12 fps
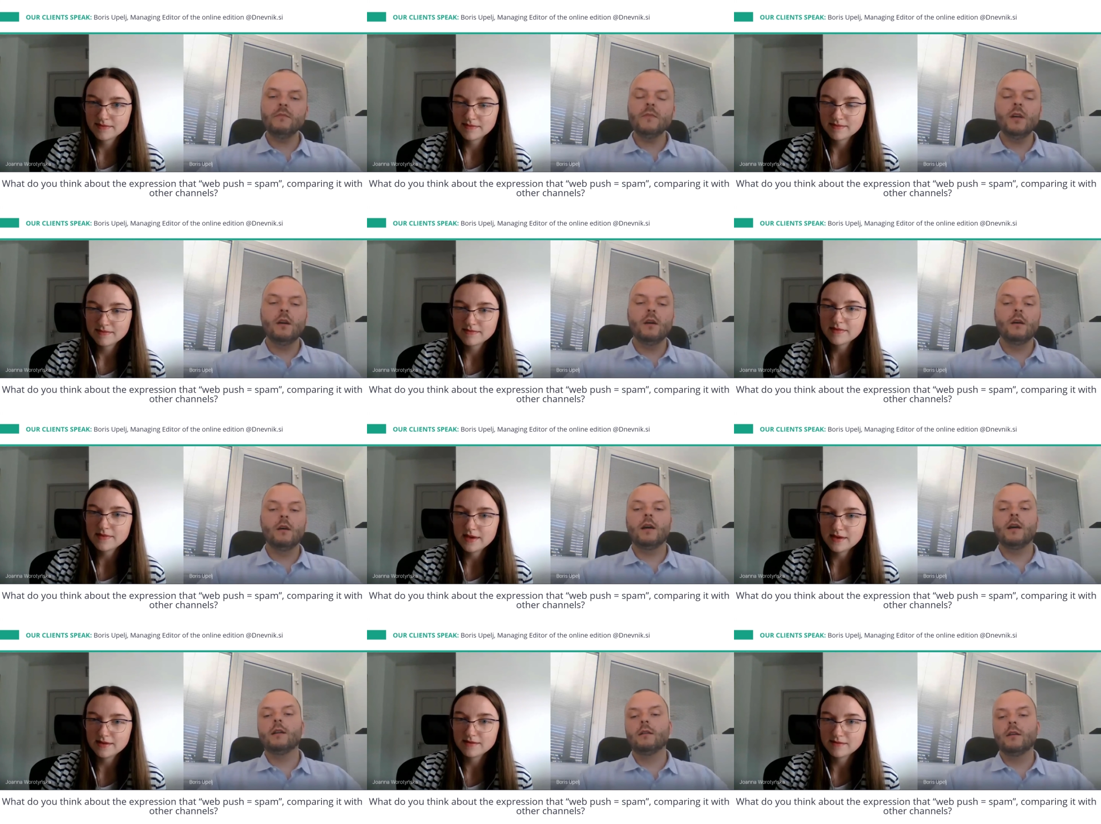Speaker 1: it.
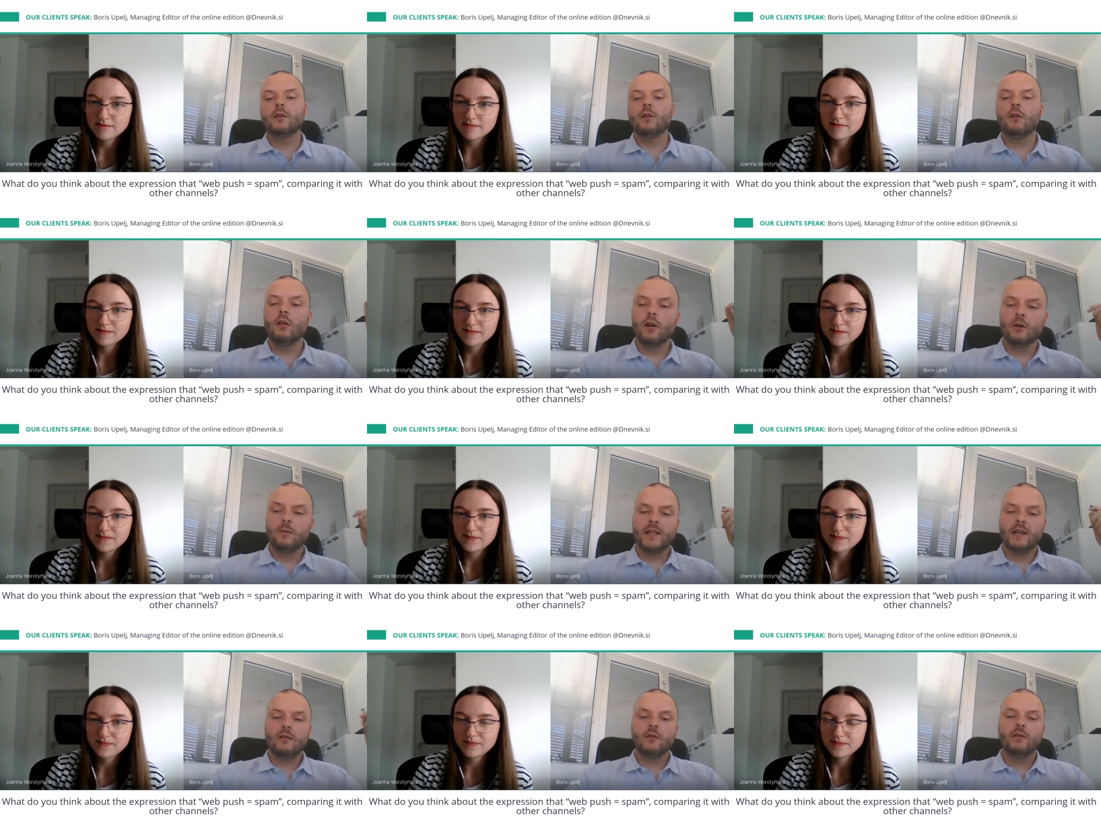Uh, and
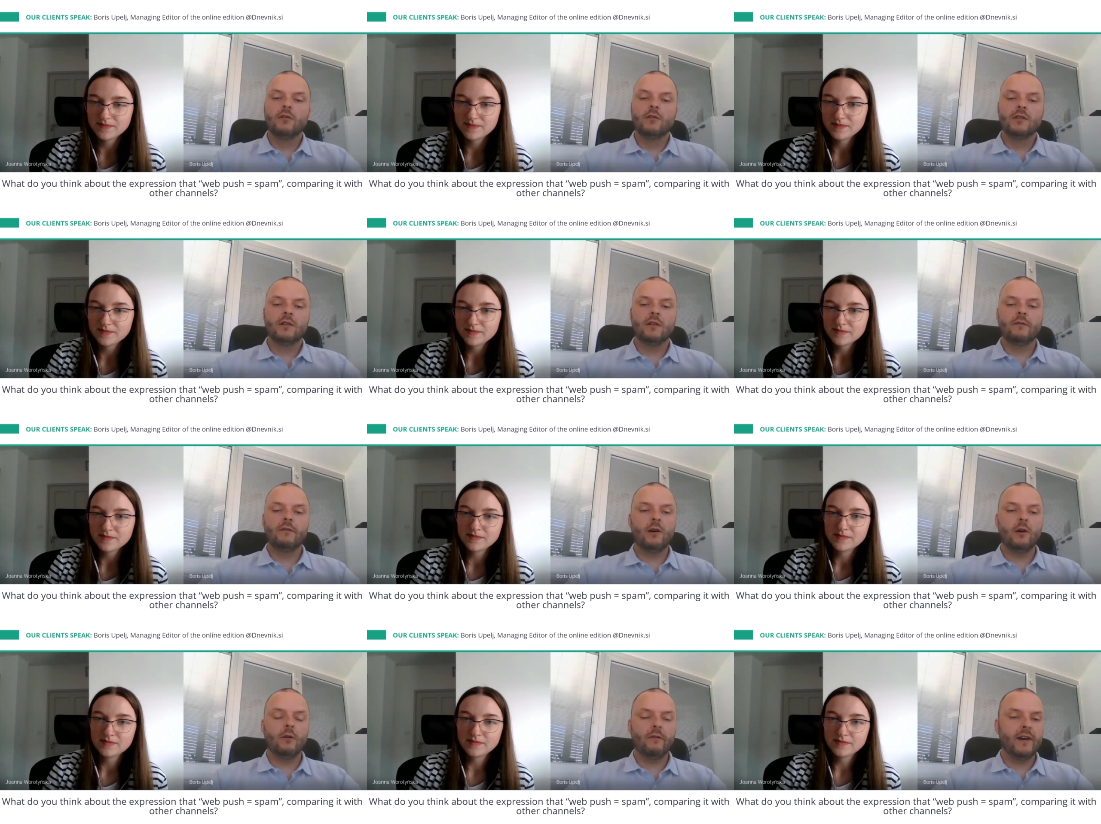it all comes down
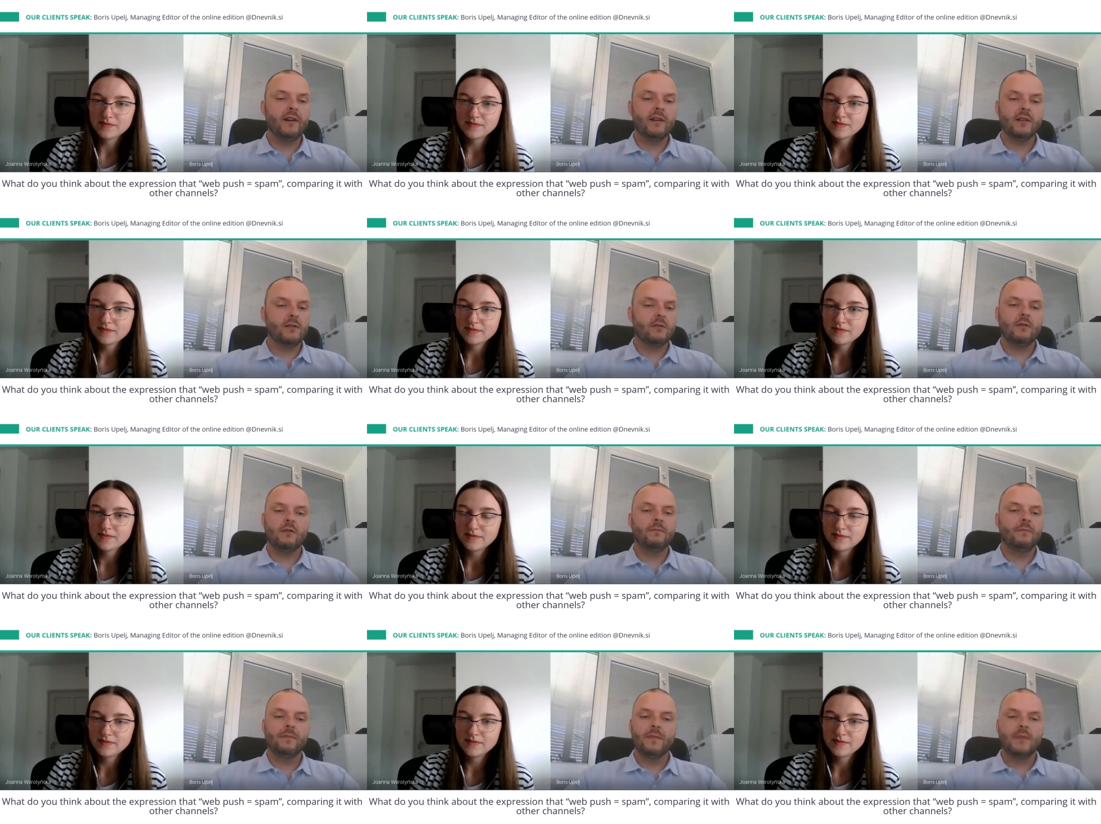to user aware-
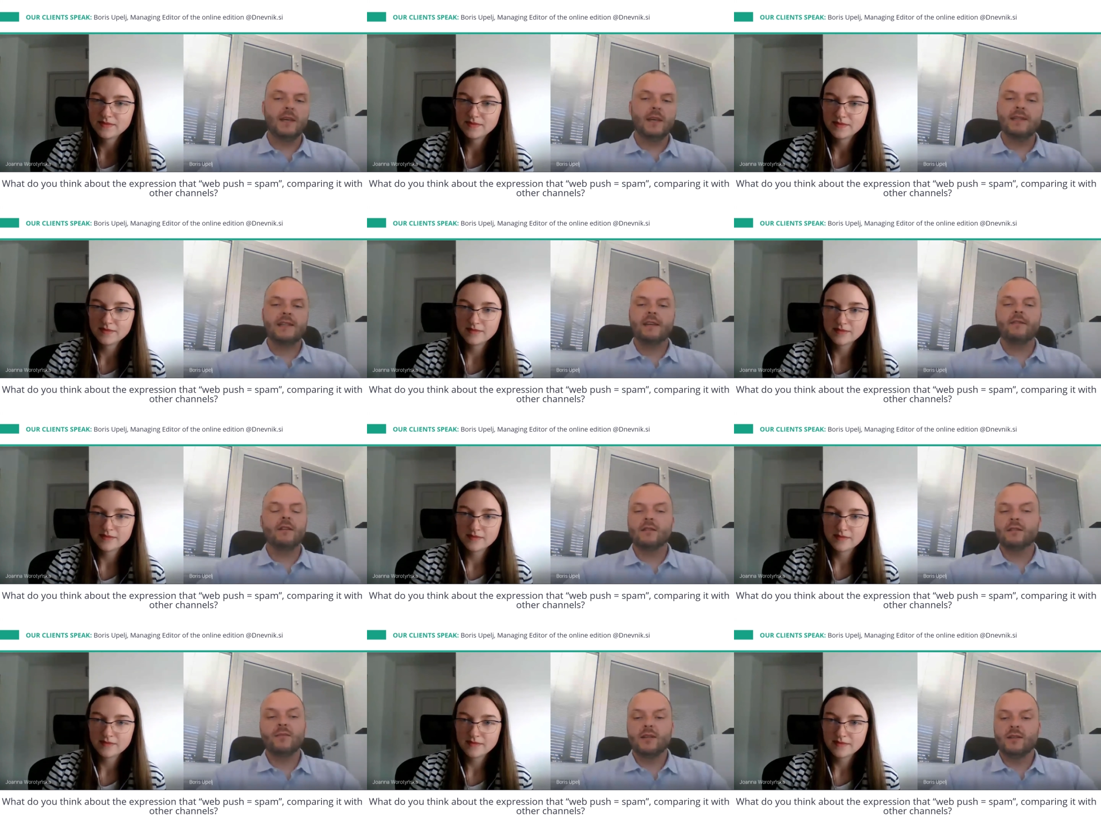awareness or
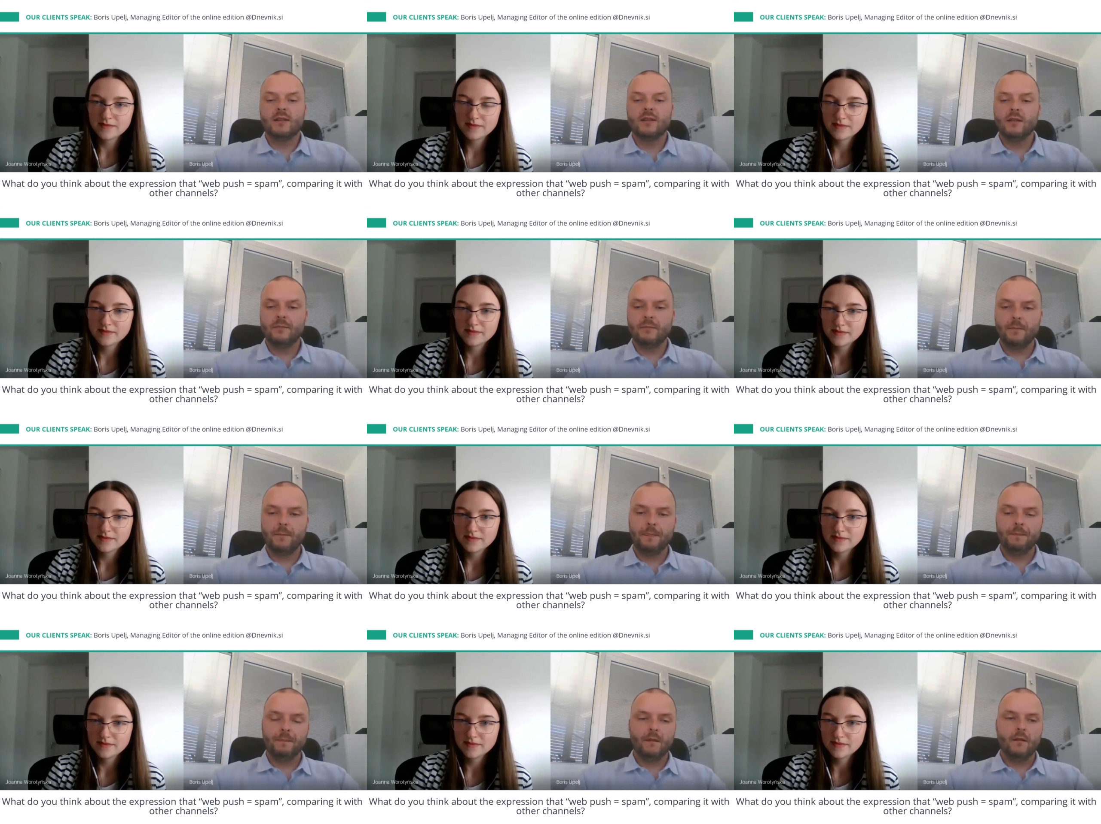net savviness,
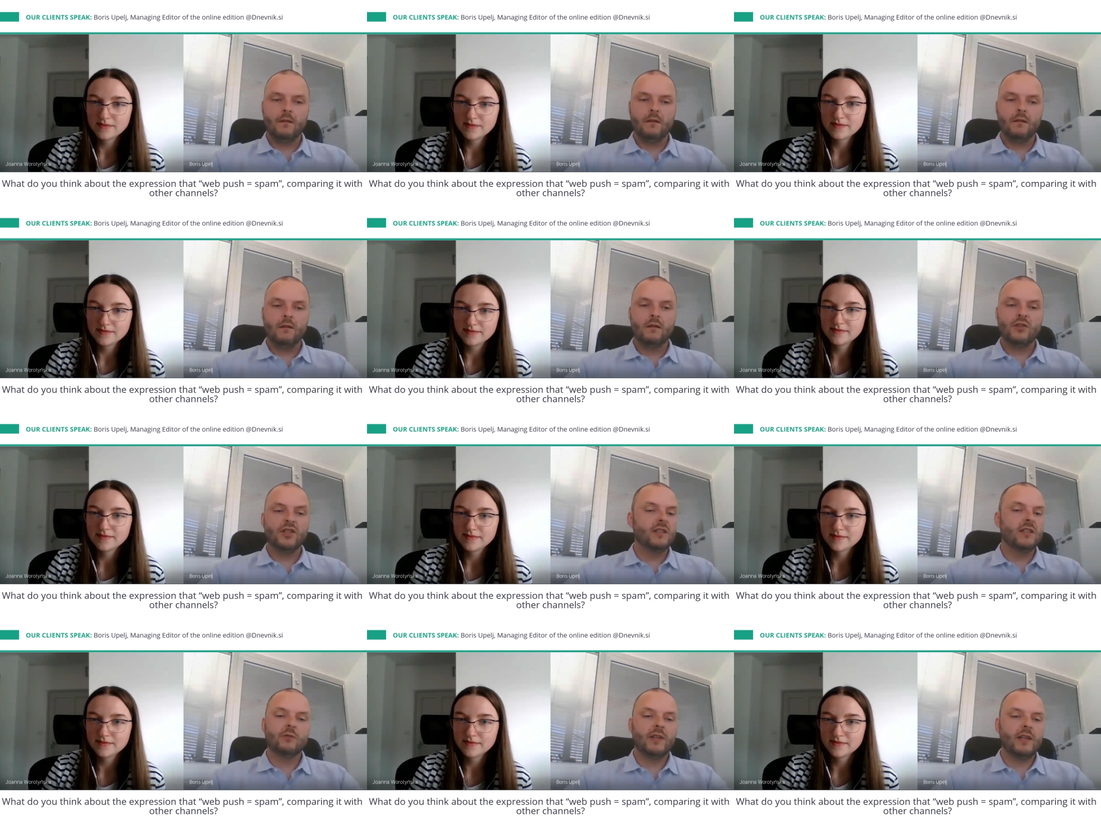basically.
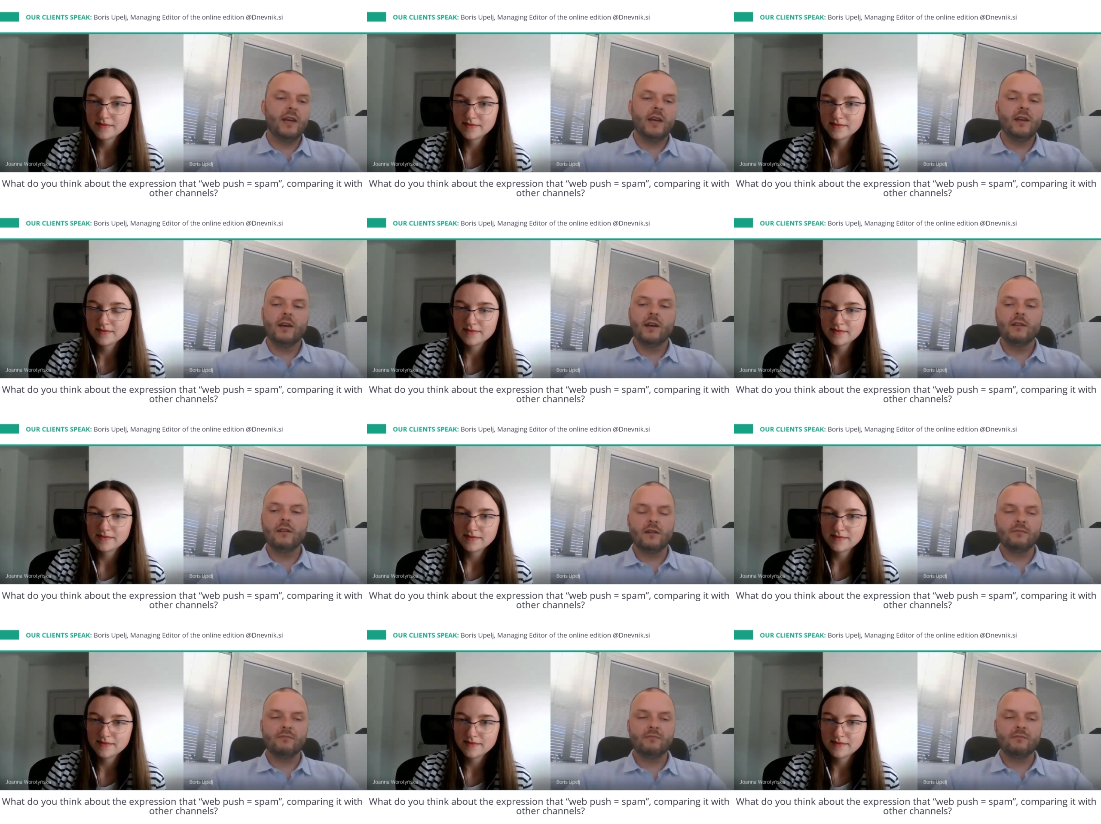Uh, just as with